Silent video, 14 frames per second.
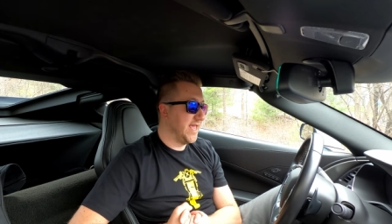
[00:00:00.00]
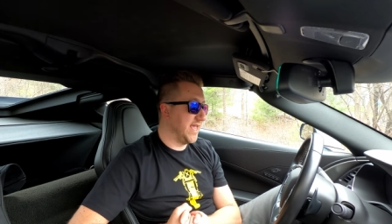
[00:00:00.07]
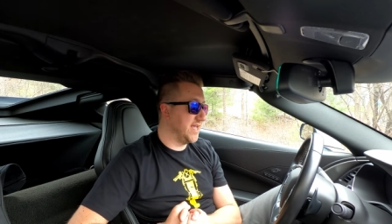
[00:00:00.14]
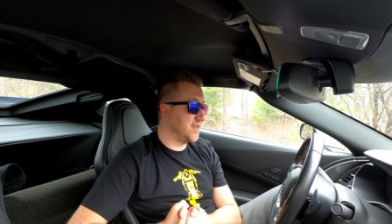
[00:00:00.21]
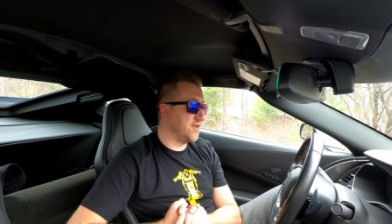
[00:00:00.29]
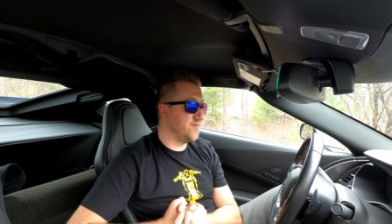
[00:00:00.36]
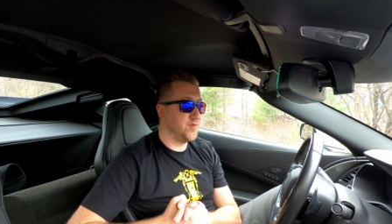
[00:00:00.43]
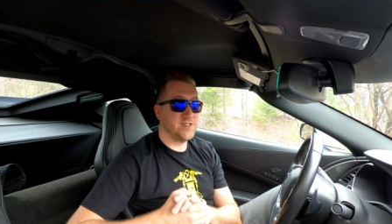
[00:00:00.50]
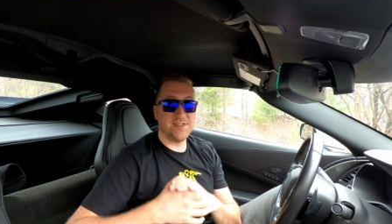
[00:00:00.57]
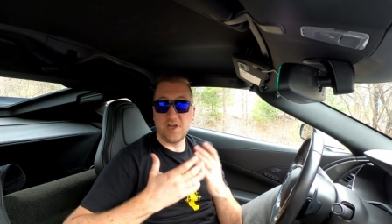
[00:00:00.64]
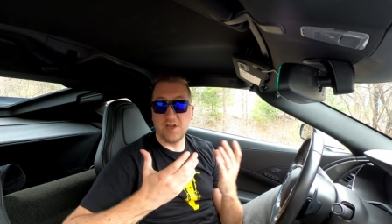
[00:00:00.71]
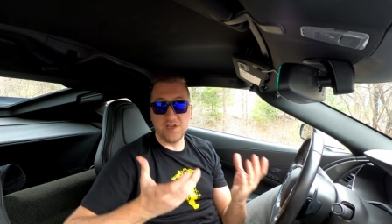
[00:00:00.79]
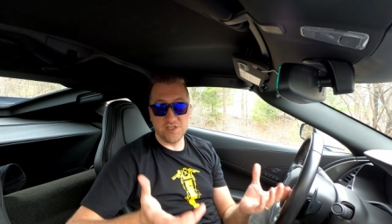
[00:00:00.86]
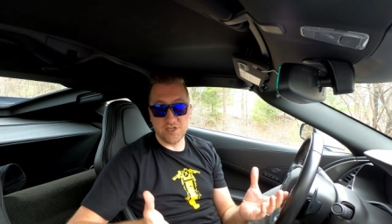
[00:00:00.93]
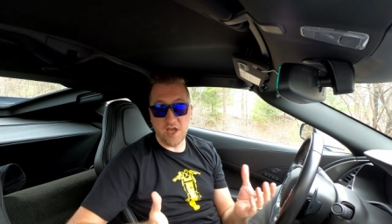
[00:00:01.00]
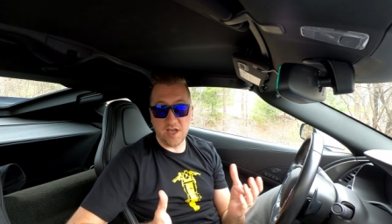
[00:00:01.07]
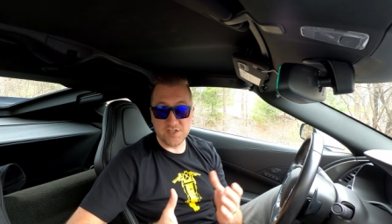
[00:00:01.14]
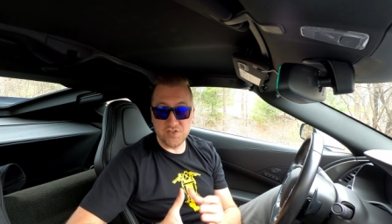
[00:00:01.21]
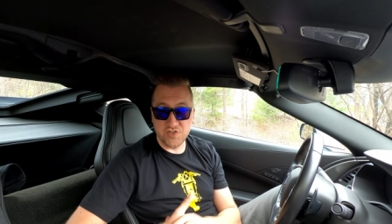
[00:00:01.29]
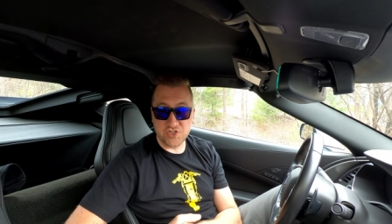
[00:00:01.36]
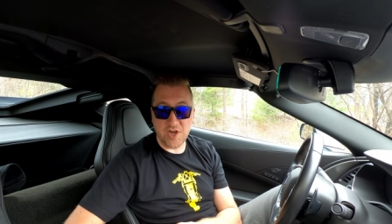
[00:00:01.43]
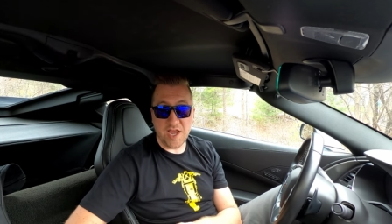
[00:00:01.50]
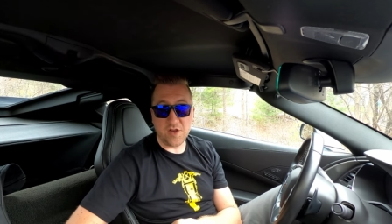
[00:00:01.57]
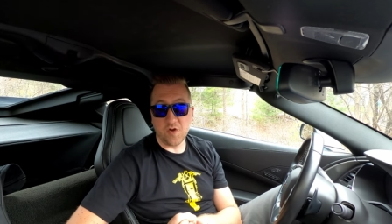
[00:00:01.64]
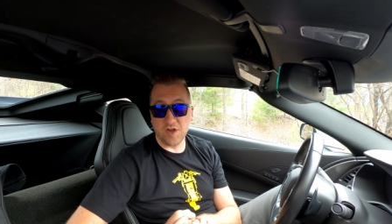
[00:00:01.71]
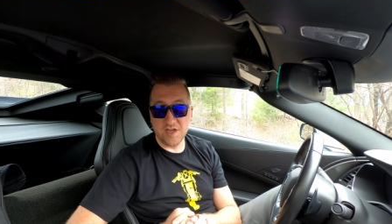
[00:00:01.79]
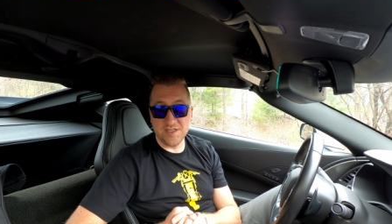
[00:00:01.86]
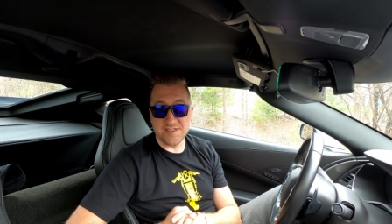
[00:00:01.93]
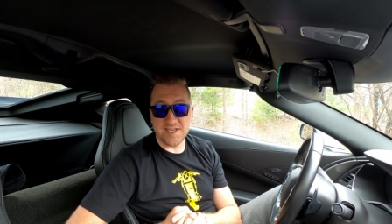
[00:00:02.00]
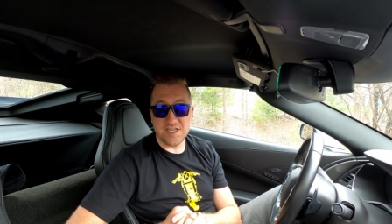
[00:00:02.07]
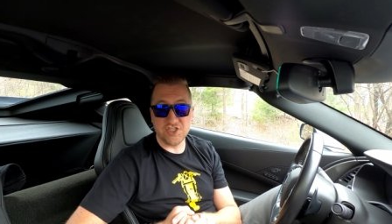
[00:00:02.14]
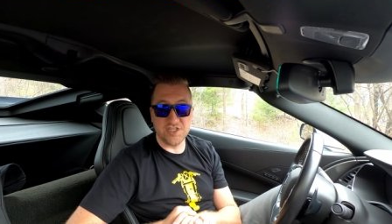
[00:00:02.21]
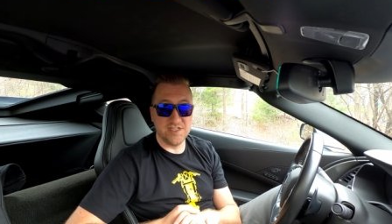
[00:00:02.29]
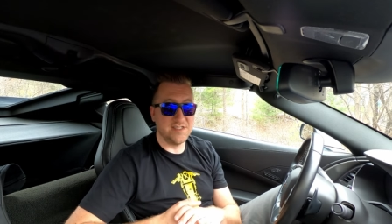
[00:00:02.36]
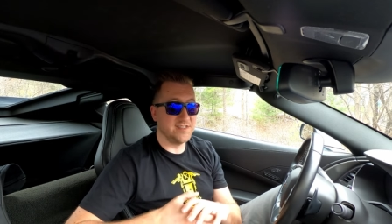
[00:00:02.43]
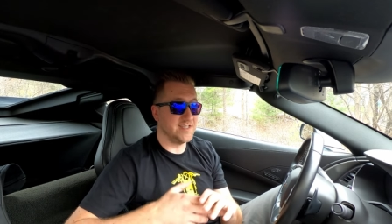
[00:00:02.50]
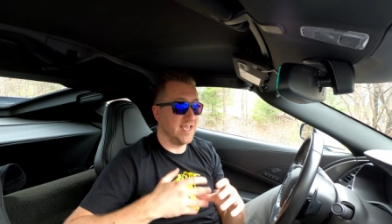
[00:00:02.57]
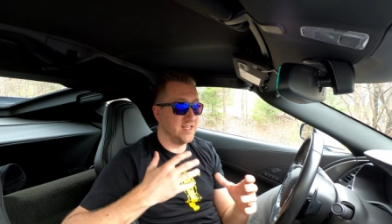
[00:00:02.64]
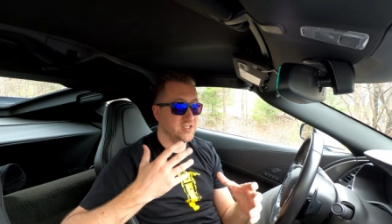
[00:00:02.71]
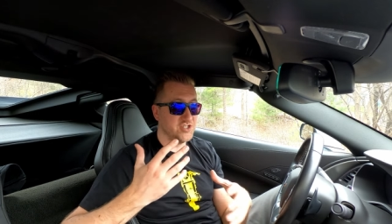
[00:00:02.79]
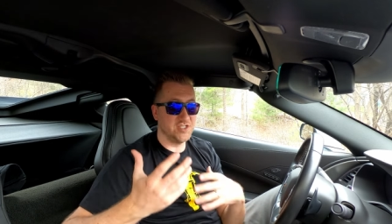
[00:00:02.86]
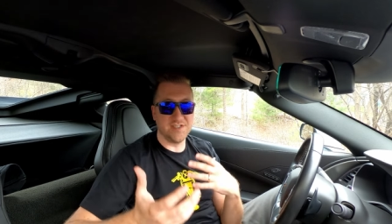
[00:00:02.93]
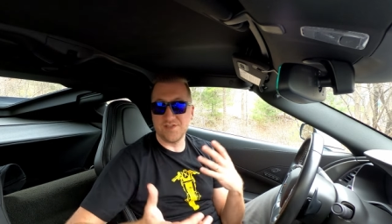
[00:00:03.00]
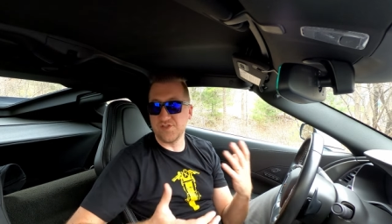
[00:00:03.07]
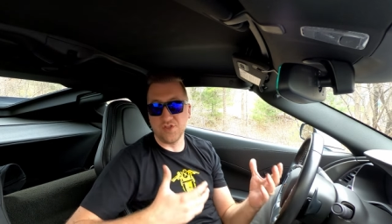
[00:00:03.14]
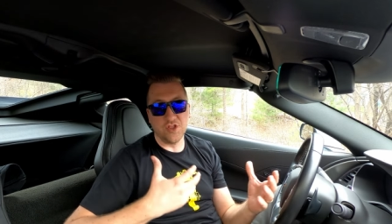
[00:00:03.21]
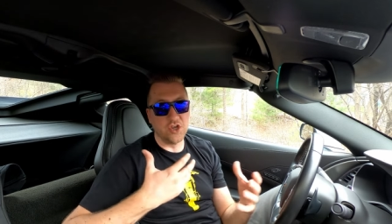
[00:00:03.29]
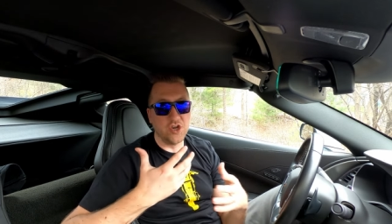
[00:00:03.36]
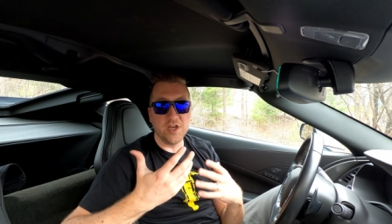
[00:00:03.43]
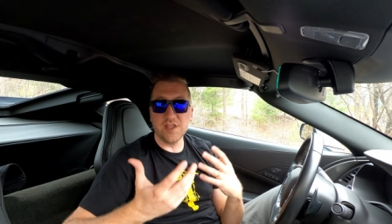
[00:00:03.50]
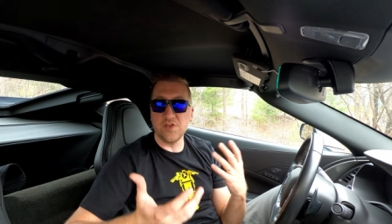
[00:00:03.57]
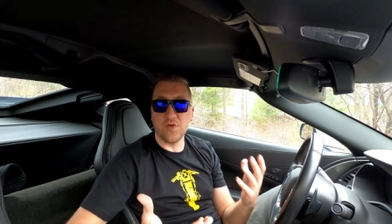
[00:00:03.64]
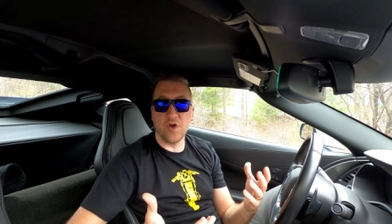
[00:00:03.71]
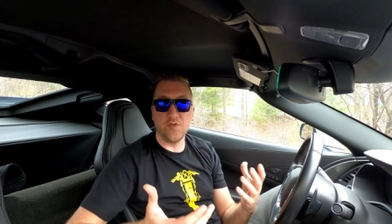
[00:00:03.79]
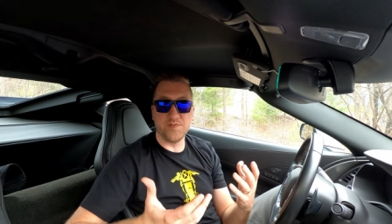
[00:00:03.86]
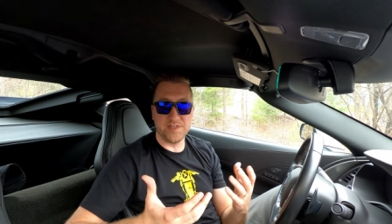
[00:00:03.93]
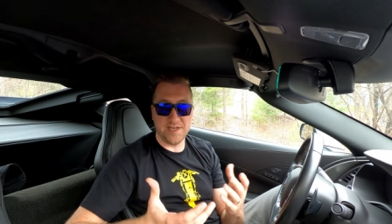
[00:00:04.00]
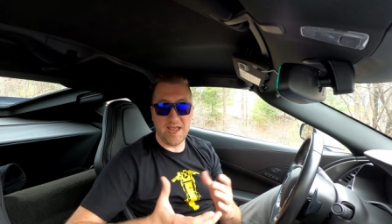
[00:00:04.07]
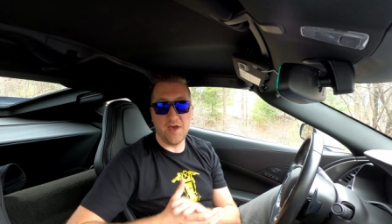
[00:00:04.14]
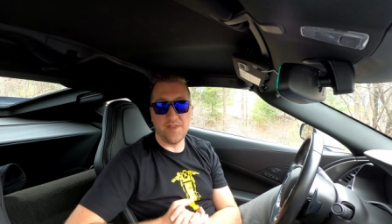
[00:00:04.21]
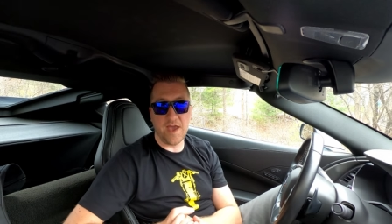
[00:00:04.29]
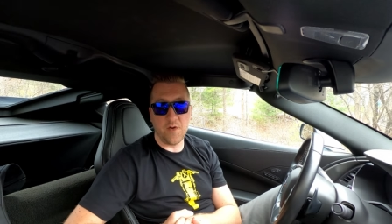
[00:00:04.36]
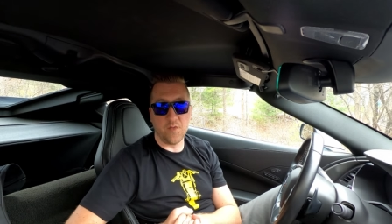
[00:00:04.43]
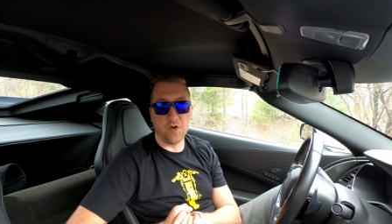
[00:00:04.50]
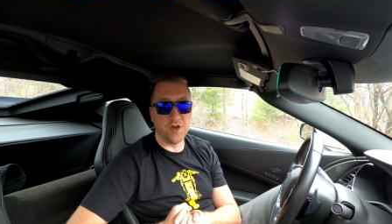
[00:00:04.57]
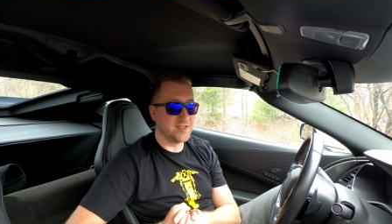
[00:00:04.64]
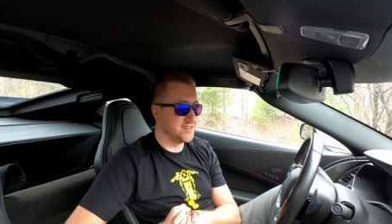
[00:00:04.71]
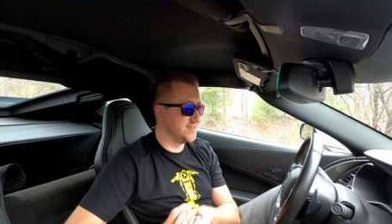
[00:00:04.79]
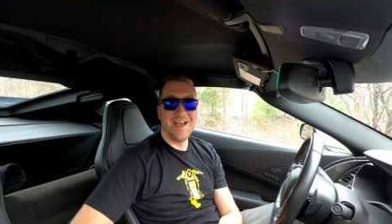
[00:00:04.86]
and I've been starting to talk to track organizations and just learning the ropes and how that works.